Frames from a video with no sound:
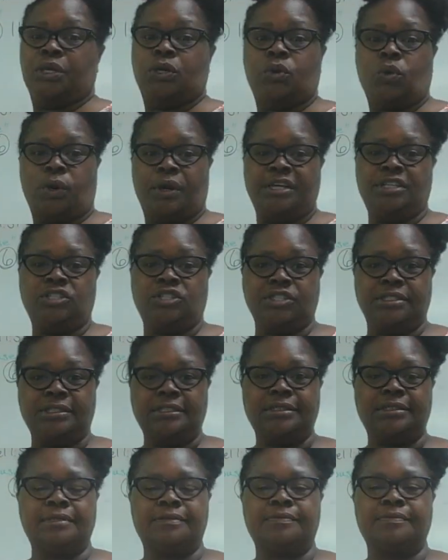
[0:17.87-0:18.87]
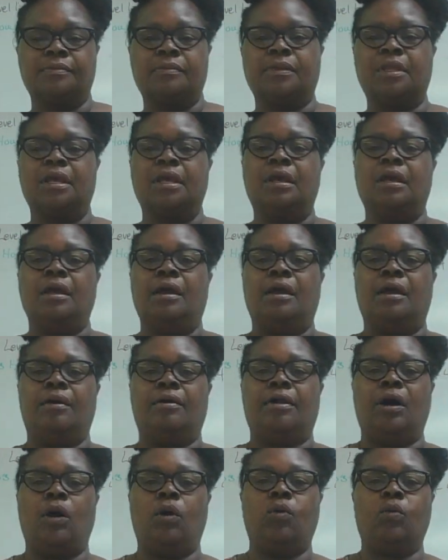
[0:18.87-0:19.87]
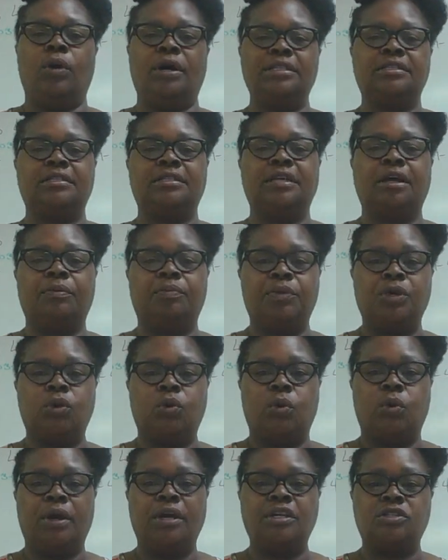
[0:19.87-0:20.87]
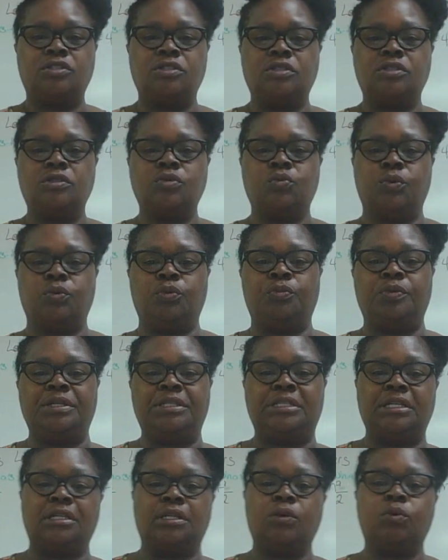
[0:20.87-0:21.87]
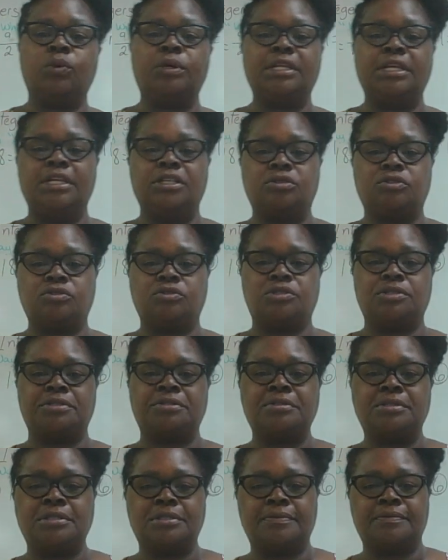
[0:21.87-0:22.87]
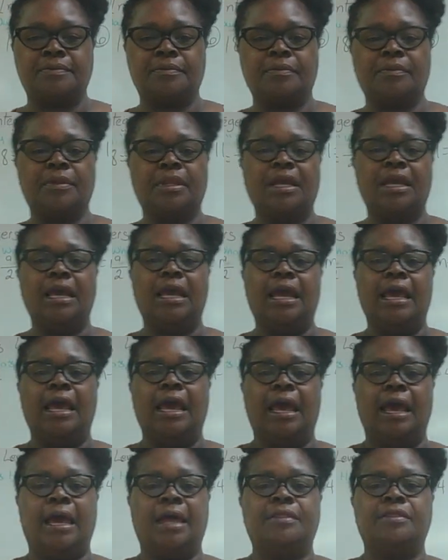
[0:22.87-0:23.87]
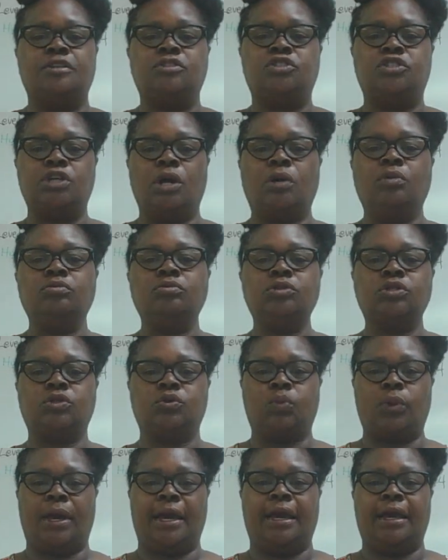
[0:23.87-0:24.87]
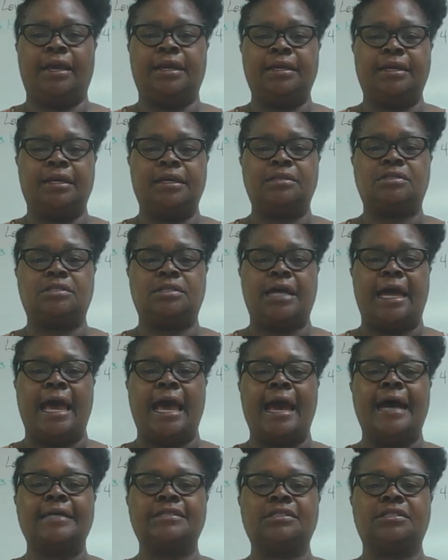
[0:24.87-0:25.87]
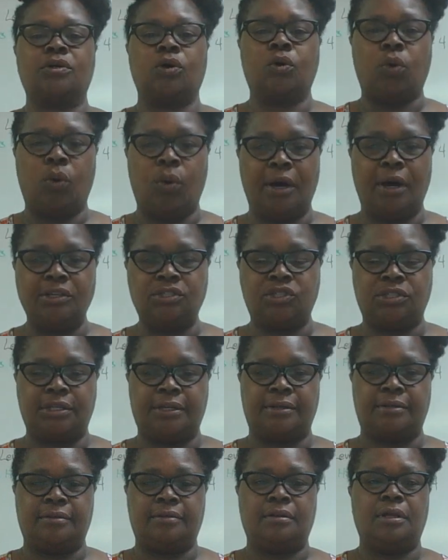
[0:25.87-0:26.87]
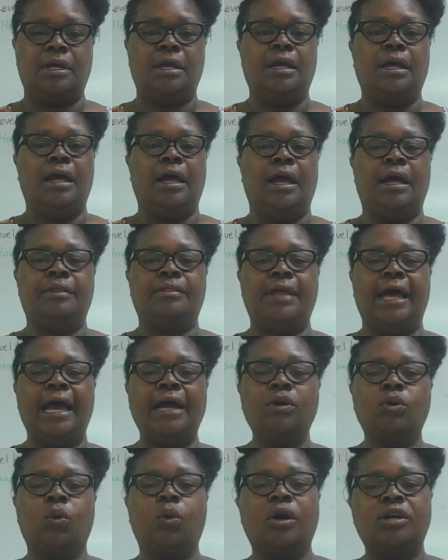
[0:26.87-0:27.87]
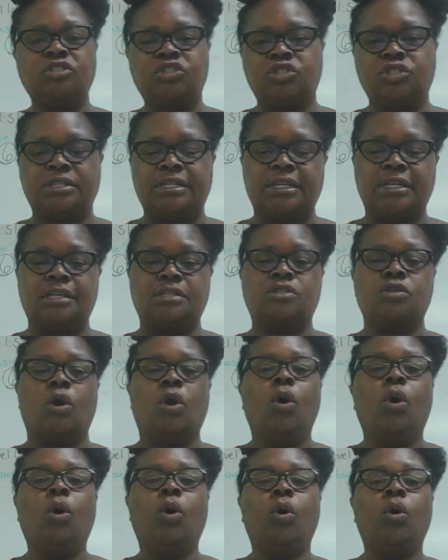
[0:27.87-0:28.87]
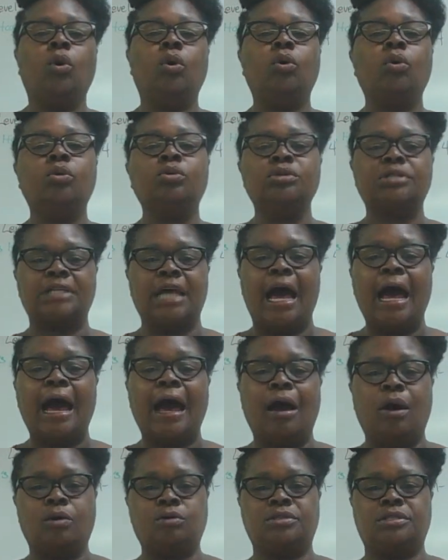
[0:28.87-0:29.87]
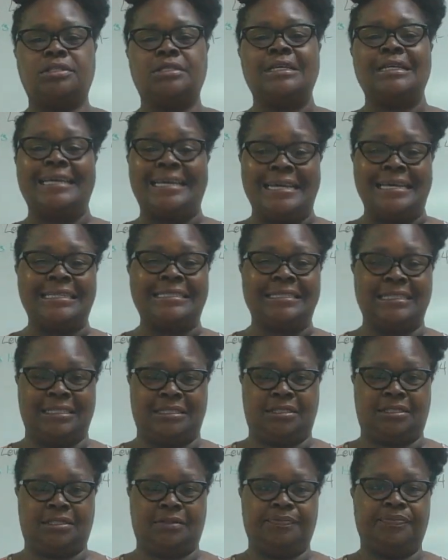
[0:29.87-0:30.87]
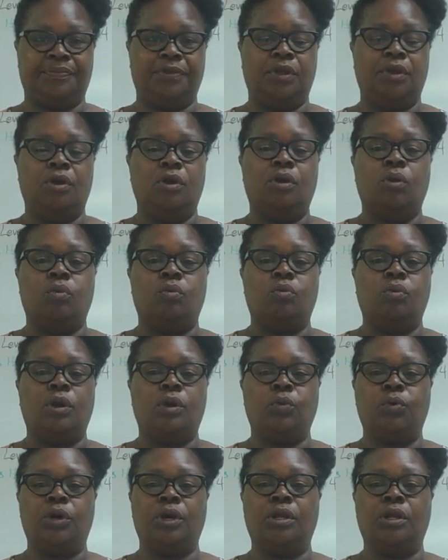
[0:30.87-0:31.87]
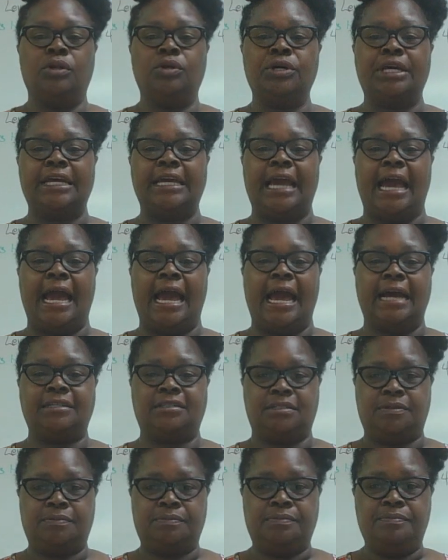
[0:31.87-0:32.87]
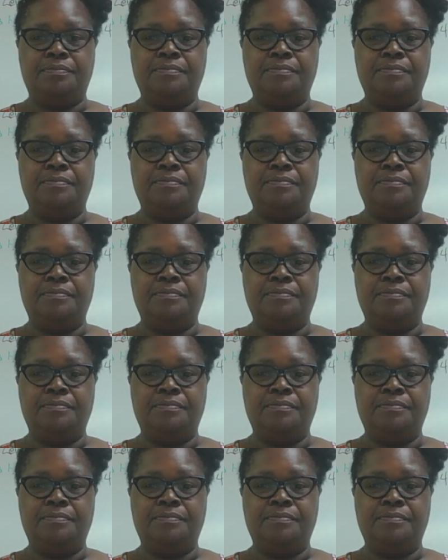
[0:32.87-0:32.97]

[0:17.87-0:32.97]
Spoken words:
equations. And our one-step equations, we will be dealing with integers. And the Jones way is to ask a question. And that question is, whose house is it? When we're looking at